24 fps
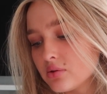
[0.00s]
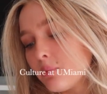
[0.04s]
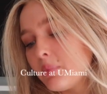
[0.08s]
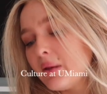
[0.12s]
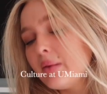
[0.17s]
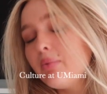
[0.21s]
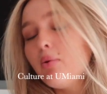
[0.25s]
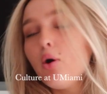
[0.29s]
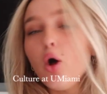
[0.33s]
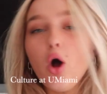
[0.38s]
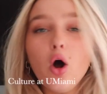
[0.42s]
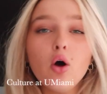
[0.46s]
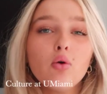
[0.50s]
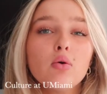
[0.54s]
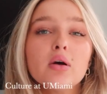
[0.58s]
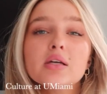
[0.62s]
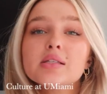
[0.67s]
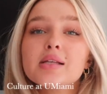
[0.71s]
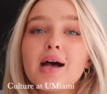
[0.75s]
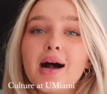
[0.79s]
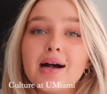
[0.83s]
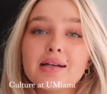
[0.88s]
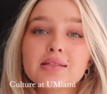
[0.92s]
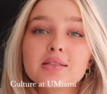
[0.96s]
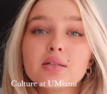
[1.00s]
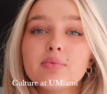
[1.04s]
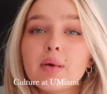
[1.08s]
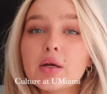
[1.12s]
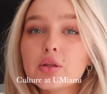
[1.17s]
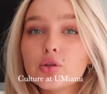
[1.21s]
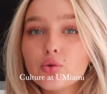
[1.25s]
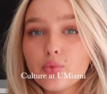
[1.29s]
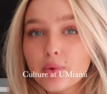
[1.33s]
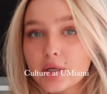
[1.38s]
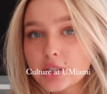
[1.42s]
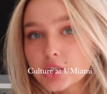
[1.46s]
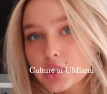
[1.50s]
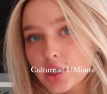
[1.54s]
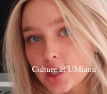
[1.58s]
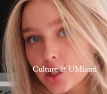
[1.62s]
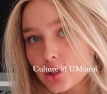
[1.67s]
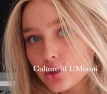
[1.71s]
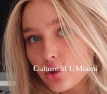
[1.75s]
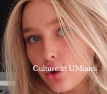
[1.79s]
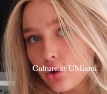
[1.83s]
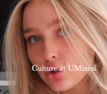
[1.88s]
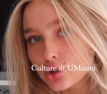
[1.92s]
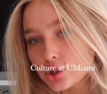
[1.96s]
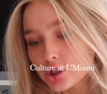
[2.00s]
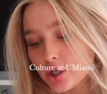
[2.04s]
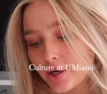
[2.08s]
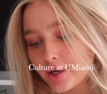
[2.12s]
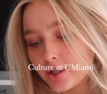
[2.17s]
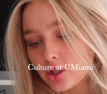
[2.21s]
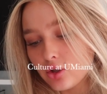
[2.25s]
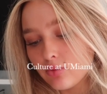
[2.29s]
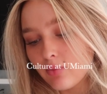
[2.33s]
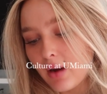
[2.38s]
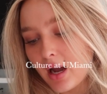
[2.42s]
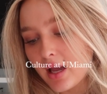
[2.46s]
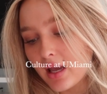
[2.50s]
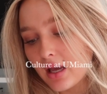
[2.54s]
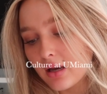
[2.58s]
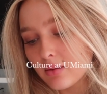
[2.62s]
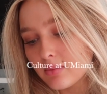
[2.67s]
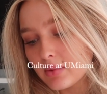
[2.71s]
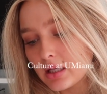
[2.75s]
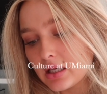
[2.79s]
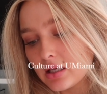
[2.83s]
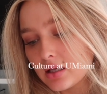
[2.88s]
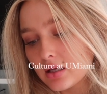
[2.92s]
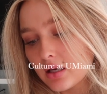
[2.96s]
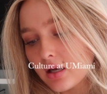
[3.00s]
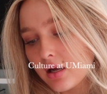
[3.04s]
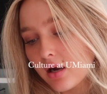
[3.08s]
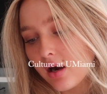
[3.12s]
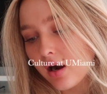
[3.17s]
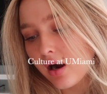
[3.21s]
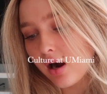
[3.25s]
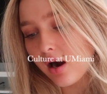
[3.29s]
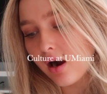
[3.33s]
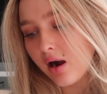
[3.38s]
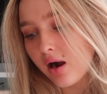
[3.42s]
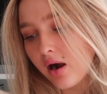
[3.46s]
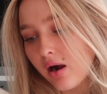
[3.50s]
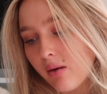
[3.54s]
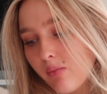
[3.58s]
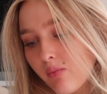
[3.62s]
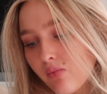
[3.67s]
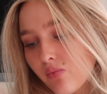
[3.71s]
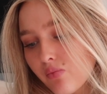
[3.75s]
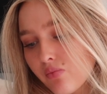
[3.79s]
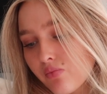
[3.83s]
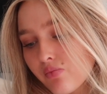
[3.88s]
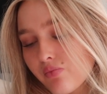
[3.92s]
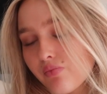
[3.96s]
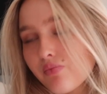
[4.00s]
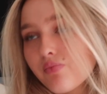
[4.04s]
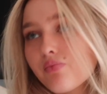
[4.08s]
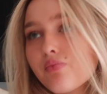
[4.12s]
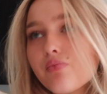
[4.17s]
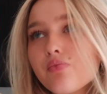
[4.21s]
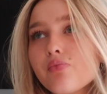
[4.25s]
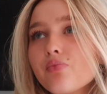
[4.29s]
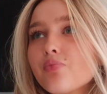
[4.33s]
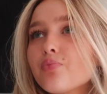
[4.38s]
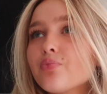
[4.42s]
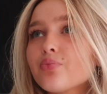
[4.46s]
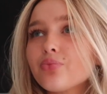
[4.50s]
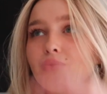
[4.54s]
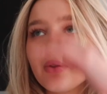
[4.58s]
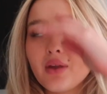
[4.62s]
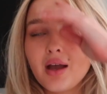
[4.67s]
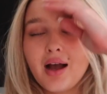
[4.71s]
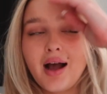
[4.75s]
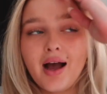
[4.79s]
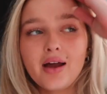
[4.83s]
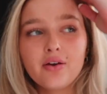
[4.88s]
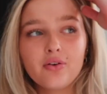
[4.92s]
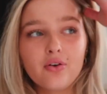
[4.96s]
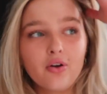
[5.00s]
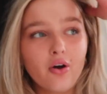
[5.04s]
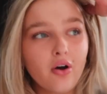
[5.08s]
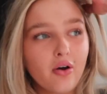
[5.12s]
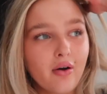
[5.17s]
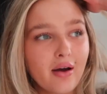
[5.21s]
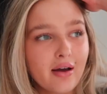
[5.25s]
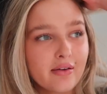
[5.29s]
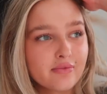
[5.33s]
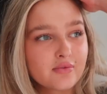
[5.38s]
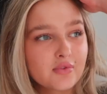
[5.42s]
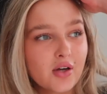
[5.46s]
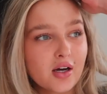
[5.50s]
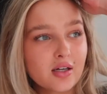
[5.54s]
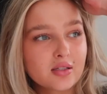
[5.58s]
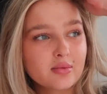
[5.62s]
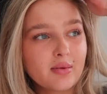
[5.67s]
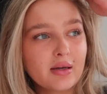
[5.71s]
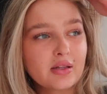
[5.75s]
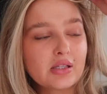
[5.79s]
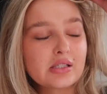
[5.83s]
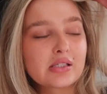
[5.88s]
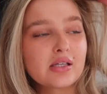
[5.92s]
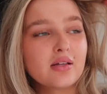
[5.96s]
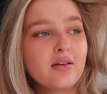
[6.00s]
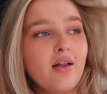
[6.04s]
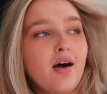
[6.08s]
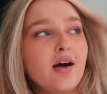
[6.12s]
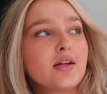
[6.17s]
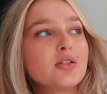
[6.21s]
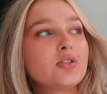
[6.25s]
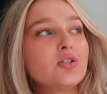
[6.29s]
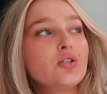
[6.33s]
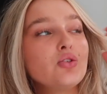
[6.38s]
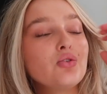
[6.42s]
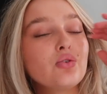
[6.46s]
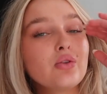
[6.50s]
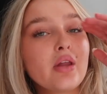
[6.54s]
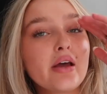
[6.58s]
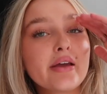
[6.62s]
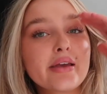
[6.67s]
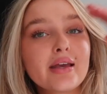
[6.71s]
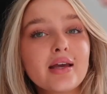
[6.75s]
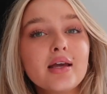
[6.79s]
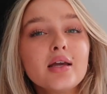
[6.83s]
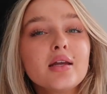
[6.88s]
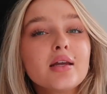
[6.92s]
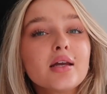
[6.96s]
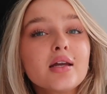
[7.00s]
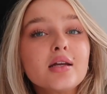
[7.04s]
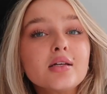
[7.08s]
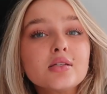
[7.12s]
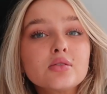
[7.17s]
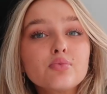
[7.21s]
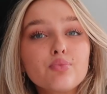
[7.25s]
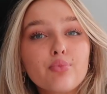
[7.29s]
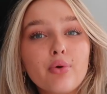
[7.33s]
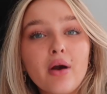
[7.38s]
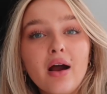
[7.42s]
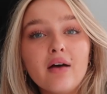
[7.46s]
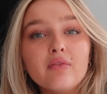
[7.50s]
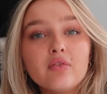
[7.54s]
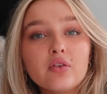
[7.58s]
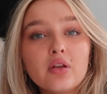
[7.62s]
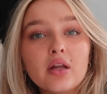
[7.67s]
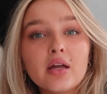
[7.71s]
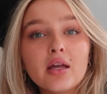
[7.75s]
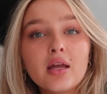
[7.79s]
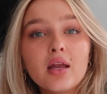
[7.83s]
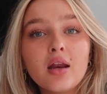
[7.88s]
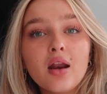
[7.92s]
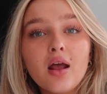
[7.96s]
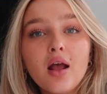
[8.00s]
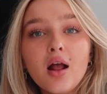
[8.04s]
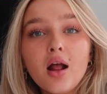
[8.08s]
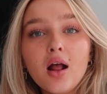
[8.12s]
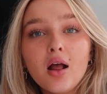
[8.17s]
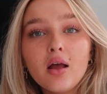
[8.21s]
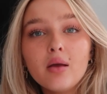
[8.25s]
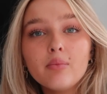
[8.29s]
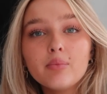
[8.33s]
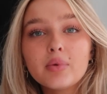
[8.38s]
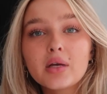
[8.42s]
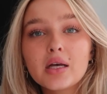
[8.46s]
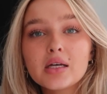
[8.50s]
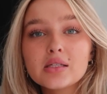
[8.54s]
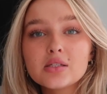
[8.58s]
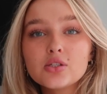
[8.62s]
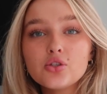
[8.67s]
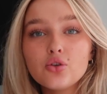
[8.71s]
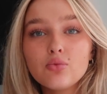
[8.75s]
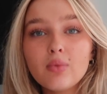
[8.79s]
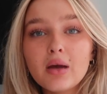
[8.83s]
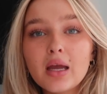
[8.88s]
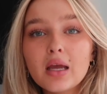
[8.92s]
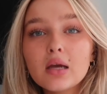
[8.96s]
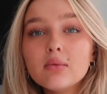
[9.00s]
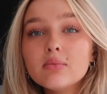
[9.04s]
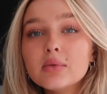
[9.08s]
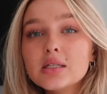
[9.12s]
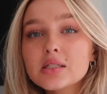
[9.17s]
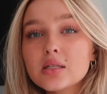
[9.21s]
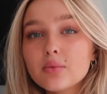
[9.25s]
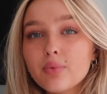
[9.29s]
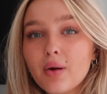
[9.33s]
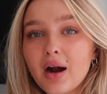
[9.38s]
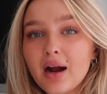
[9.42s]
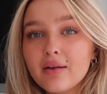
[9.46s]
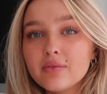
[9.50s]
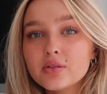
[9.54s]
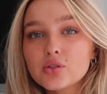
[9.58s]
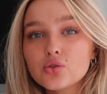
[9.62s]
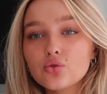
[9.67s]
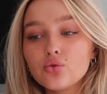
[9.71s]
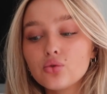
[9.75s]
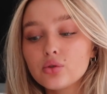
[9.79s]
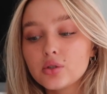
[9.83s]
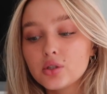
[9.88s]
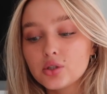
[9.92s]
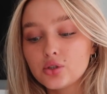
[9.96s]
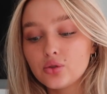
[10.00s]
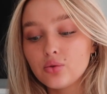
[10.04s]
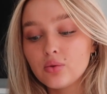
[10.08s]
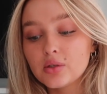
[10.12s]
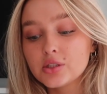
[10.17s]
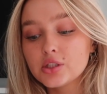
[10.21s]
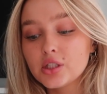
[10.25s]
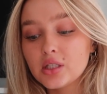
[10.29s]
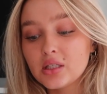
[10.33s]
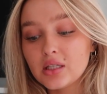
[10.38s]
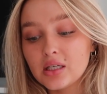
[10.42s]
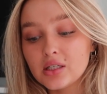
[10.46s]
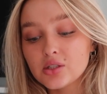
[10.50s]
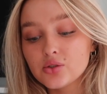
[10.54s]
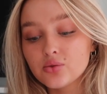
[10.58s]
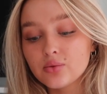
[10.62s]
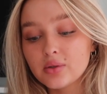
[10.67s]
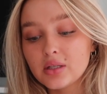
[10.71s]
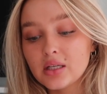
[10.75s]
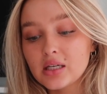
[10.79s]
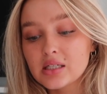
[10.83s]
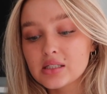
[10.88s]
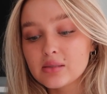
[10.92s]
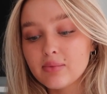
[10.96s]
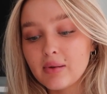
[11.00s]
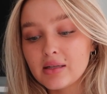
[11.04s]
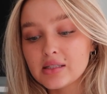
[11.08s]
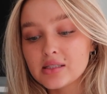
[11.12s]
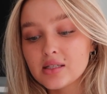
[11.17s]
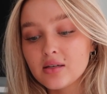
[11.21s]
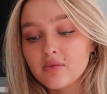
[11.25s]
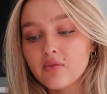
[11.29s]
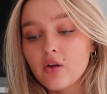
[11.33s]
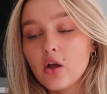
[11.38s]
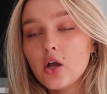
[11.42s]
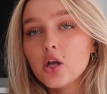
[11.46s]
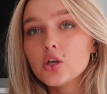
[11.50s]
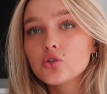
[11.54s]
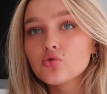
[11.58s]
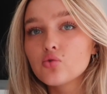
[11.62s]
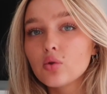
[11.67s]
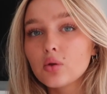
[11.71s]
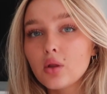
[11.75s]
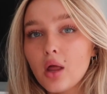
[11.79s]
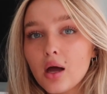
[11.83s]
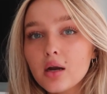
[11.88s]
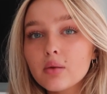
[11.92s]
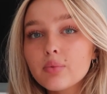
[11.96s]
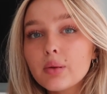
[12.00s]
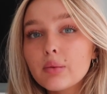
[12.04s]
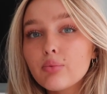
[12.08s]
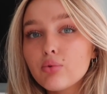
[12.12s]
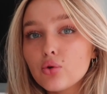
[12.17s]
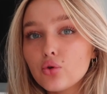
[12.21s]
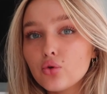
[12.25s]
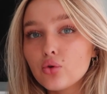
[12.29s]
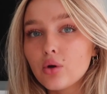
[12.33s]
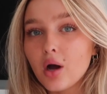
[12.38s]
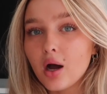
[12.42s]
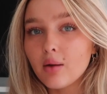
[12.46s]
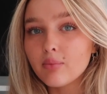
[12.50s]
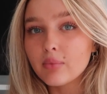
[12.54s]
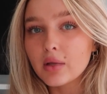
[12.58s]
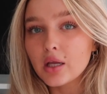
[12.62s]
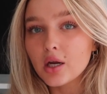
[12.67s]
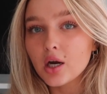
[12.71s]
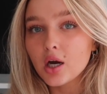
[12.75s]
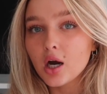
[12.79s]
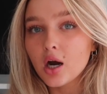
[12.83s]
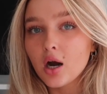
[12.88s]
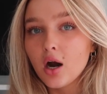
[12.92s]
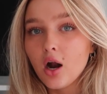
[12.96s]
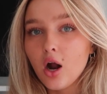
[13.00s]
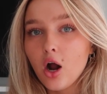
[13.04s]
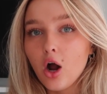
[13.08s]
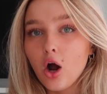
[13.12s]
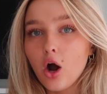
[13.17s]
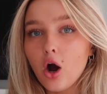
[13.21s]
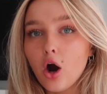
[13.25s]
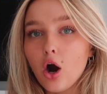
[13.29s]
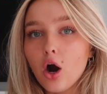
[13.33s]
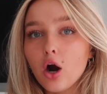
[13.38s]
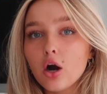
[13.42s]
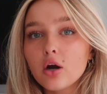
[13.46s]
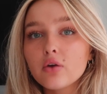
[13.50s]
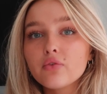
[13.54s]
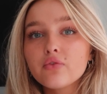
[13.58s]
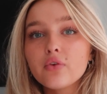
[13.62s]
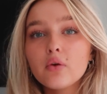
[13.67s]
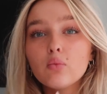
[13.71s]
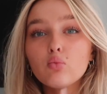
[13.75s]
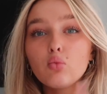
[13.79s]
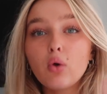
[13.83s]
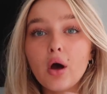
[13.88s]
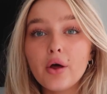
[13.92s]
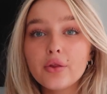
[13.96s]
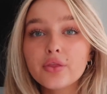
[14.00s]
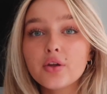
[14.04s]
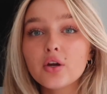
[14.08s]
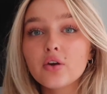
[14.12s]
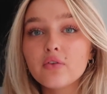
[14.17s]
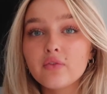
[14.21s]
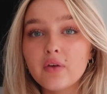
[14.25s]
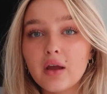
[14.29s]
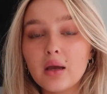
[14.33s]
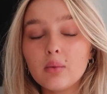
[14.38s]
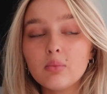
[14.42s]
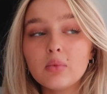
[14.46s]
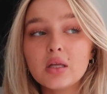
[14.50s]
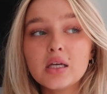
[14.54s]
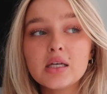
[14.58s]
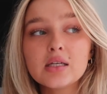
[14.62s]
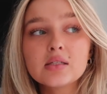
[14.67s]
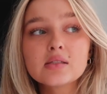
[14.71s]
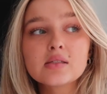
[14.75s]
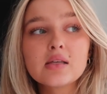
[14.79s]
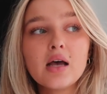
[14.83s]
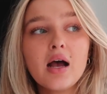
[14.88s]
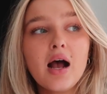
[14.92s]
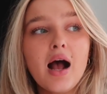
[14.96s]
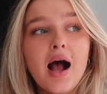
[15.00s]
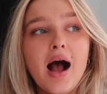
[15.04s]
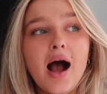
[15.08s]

People always ask about the rich kid culture at UMiami. I don't know, I've talked about this a lot too. Like, it is prevalent because UMiami is a private school. The tuition is really expensive, so a lot of people who come here are from wealthier families.